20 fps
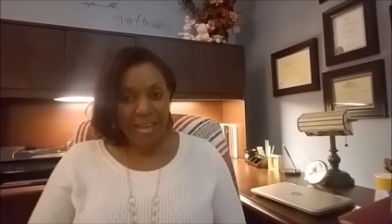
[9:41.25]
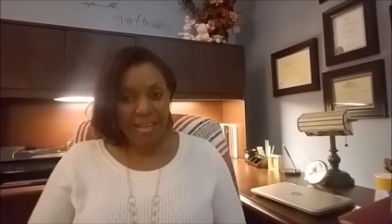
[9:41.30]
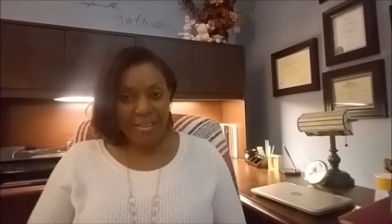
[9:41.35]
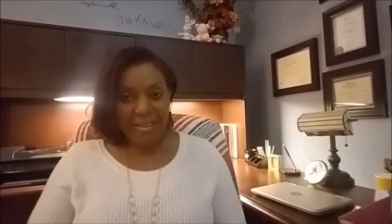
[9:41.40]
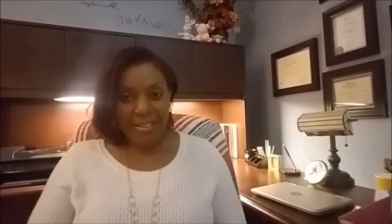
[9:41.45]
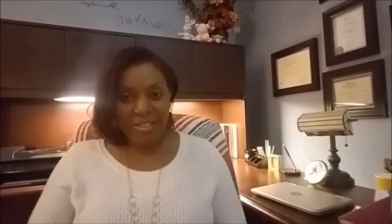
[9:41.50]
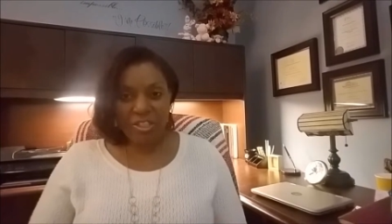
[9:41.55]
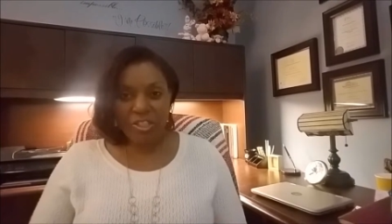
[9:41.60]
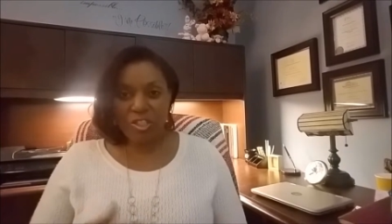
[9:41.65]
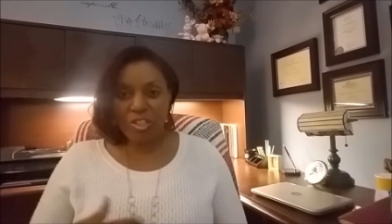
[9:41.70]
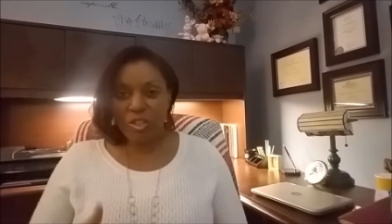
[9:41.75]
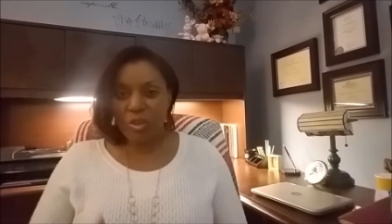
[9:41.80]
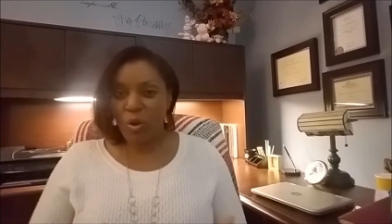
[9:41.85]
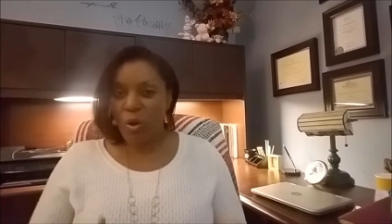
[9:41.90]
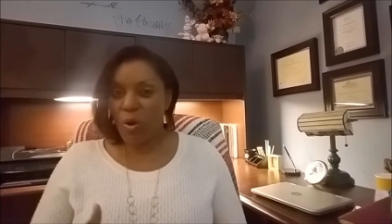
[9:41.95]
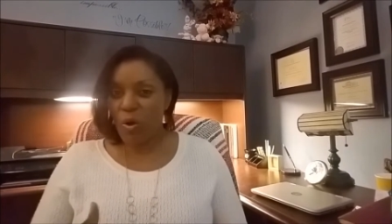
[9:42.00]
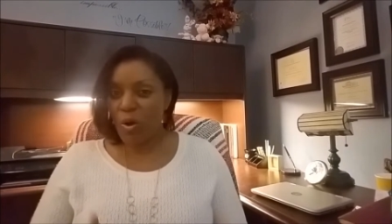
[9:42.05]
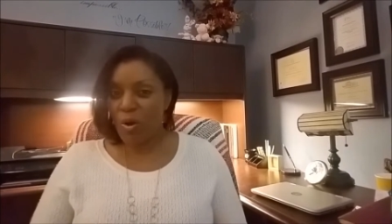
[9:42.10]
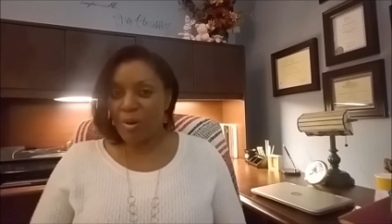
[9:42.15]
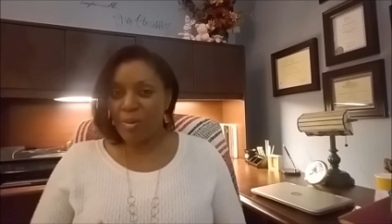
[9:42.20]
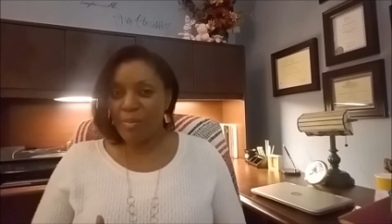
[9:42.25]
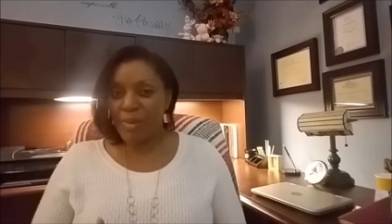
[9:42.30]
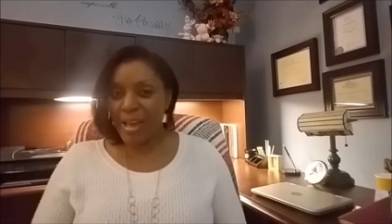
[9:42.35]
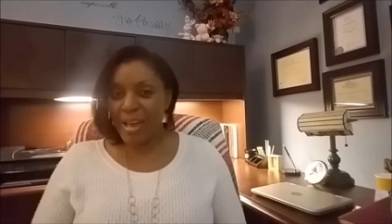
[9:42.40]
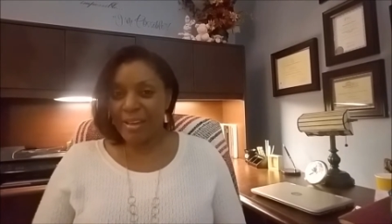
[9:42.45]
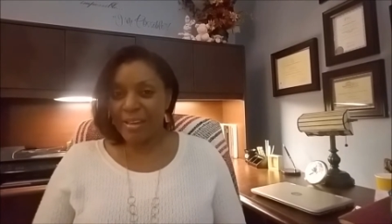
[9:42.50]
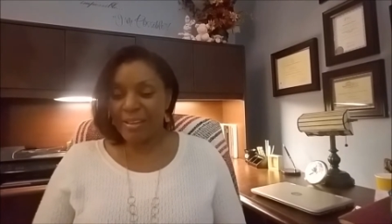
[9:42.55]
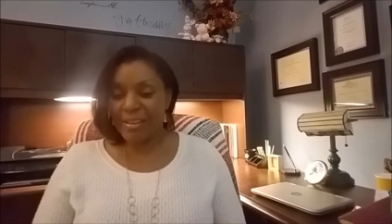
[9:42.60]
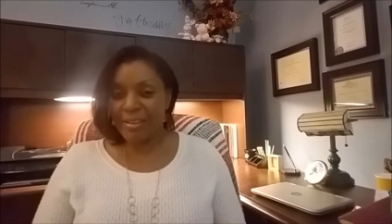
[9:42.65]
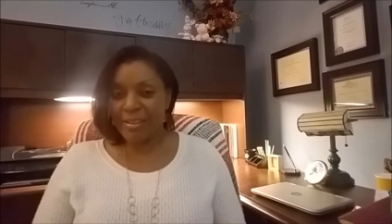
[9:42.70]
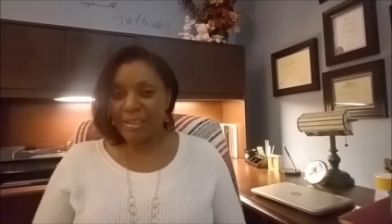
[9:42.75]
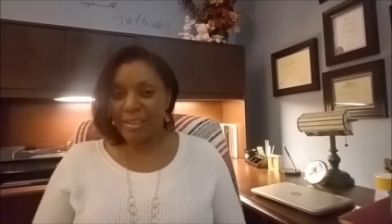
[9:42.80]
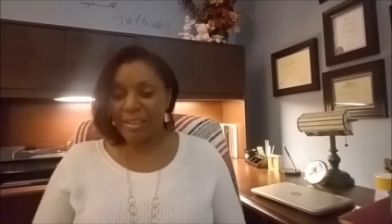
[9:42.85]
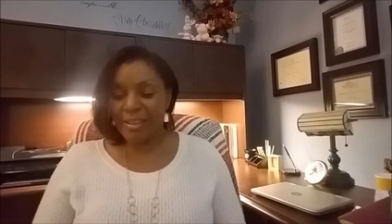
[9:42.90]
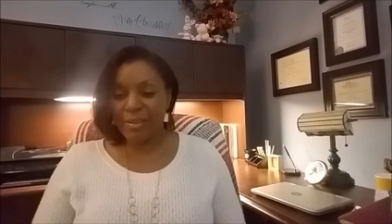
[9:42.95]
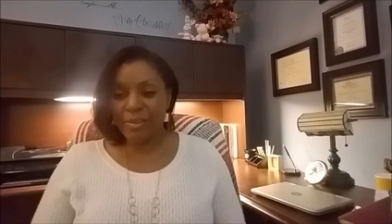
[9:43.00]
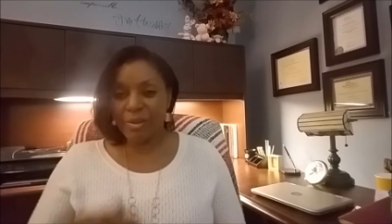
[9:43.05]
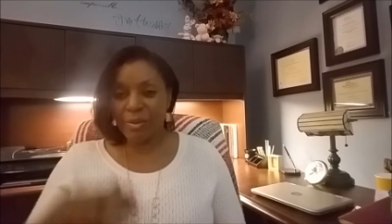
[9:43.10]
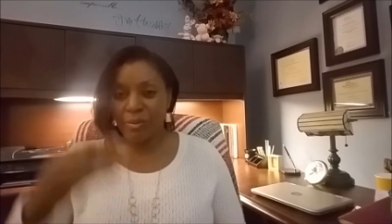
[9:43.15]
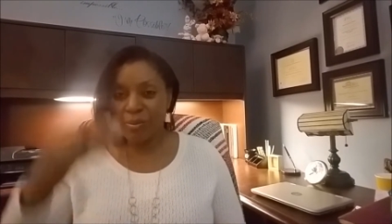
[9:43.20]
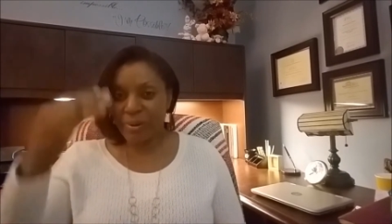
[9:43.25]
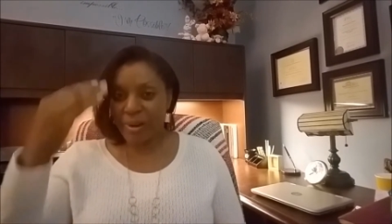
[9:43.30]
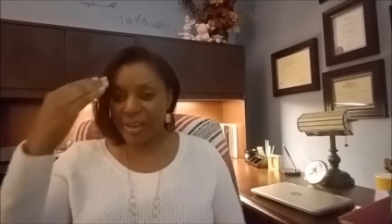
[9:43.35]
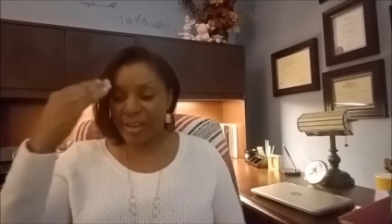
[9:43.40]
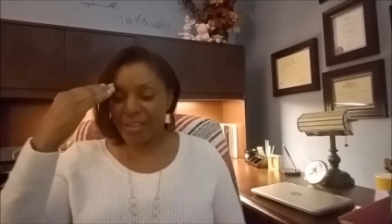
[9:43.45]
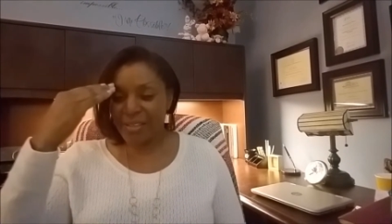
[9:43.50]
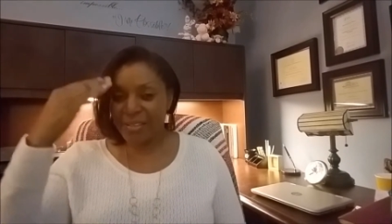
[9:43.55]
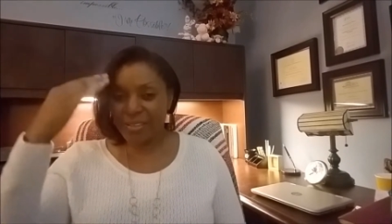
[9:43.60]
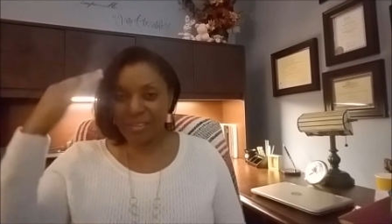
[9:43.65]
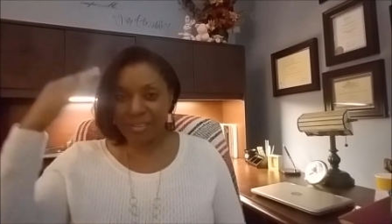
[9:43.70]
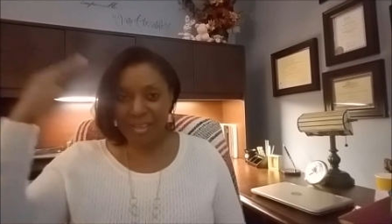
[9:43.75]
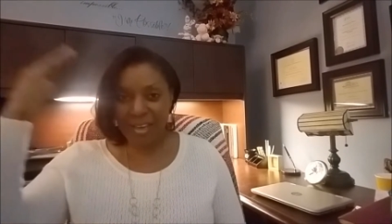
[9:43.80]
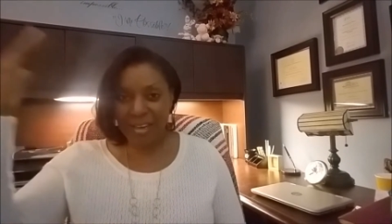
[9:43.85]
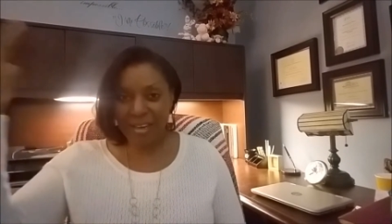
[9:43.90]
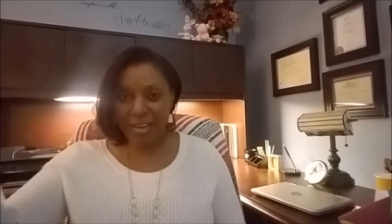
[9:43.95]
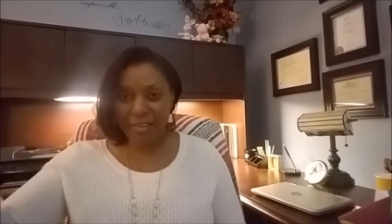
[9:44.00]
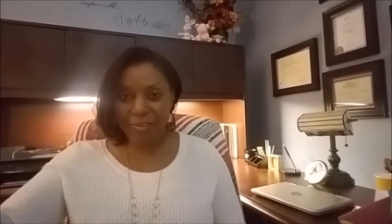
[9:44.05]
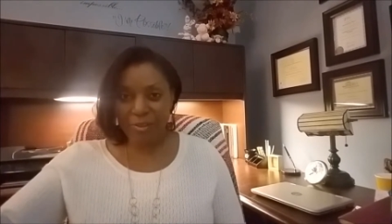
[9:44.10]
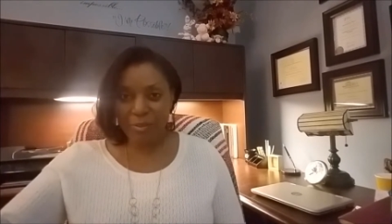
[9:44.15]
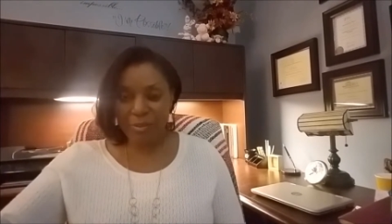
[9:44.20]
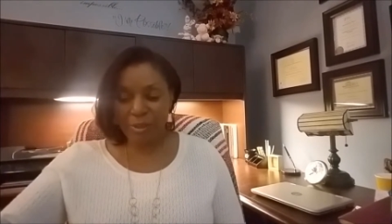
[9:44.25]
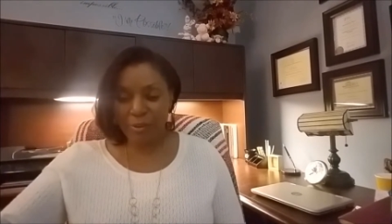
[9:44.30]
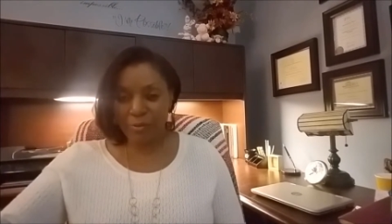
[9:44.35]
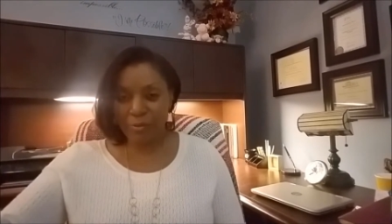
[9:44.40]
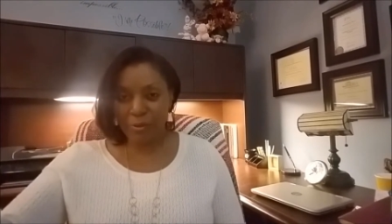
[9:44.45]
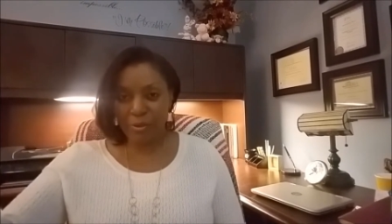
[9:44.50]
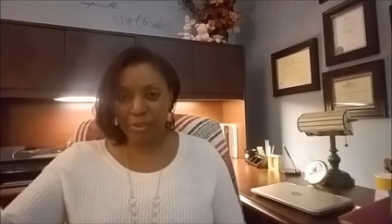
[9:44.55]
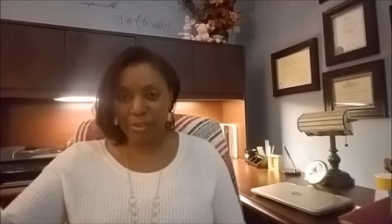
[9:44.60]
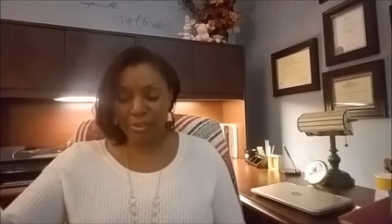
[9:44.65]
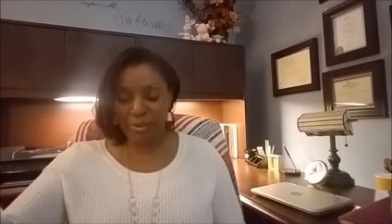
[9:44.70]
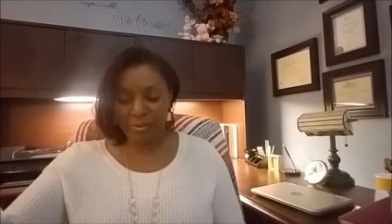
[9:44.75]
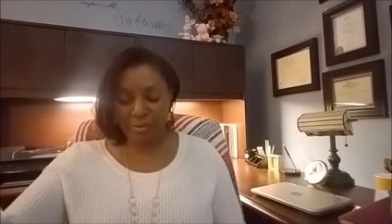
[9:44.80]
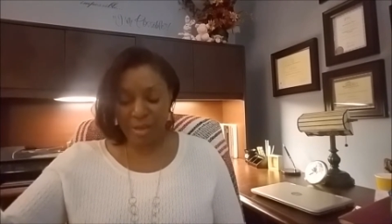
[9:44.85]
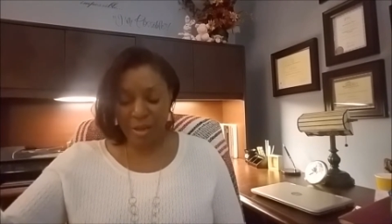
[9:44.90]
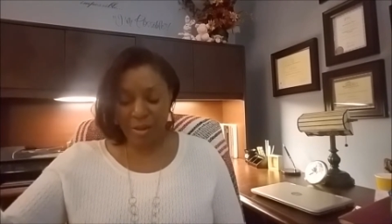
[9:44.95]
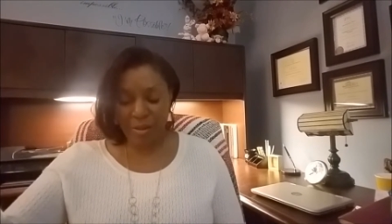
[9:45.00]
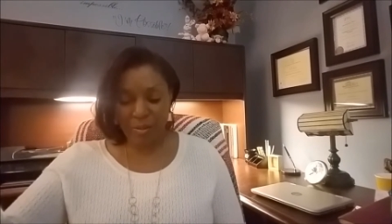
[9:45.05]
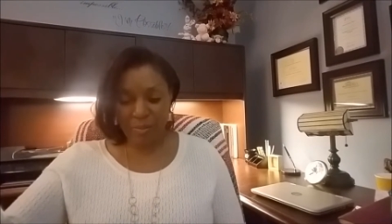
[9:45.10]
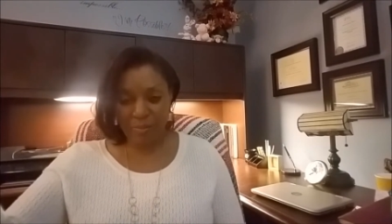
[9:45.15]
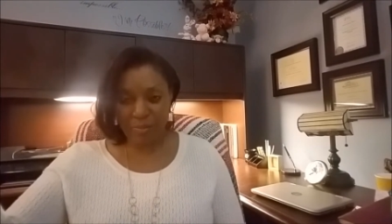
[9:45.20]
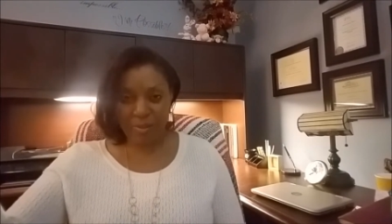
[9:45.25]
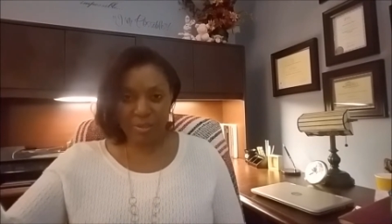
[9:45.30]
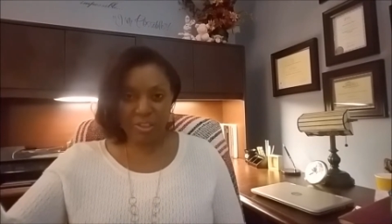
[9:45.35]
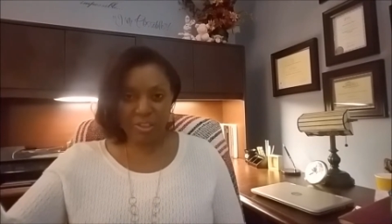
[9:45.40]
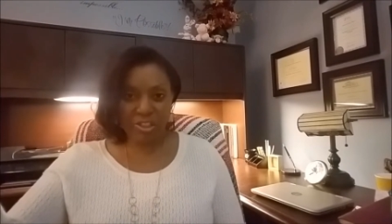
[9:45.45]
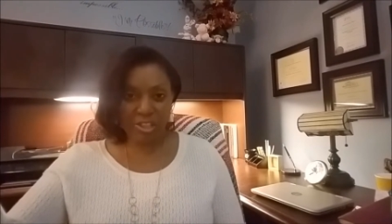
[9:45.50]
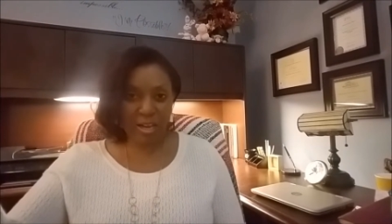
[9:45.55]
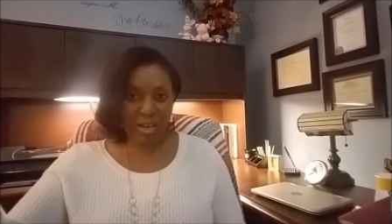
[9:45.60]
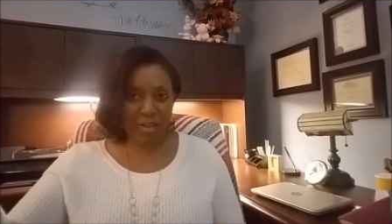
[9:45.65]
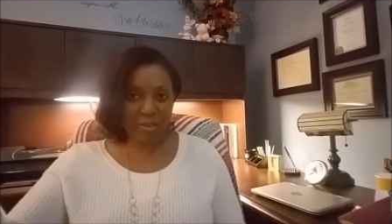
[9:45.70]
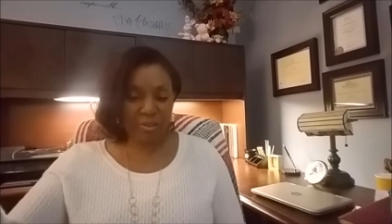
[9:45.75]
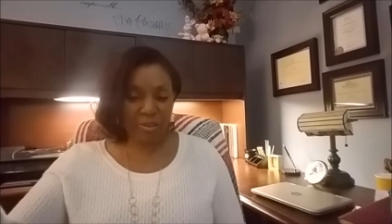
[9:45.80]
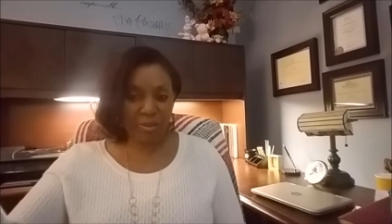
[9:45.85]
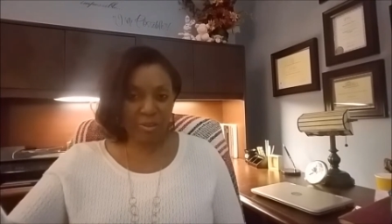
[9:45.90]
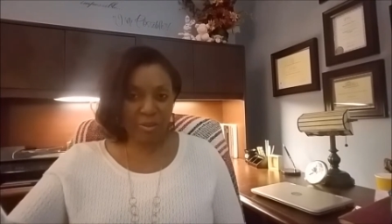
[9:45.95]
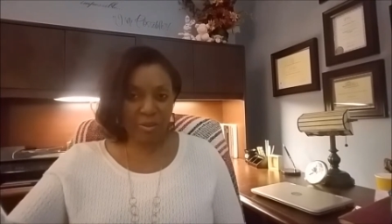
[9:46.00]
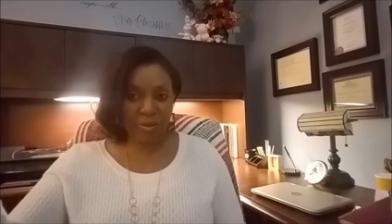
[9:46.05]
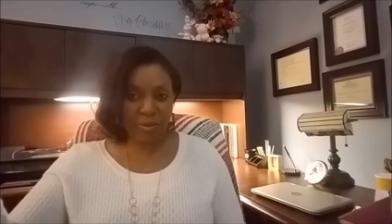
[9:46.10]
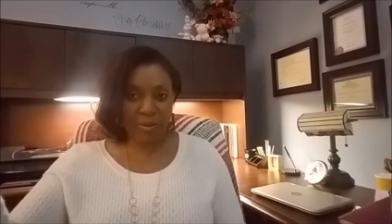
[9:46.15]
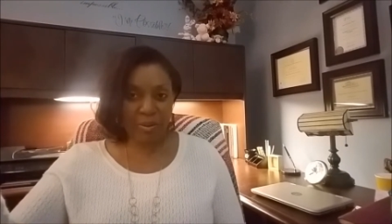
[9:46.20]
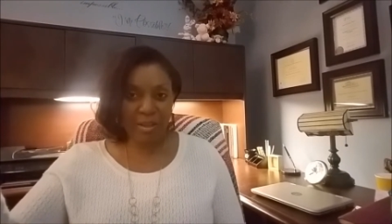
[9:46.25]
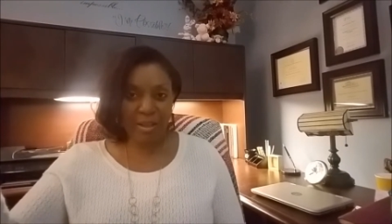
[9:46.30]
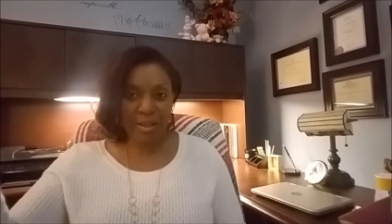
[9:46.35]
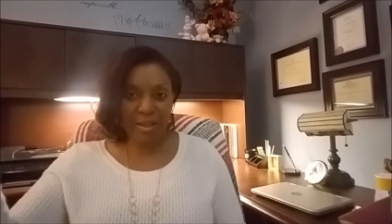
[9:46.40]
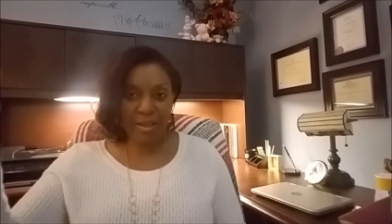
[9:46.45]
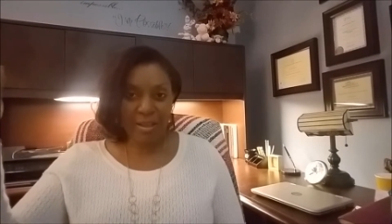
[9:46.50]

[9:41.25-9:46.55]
This is an automatic thing. The brain does not have to be fully developed for the child to know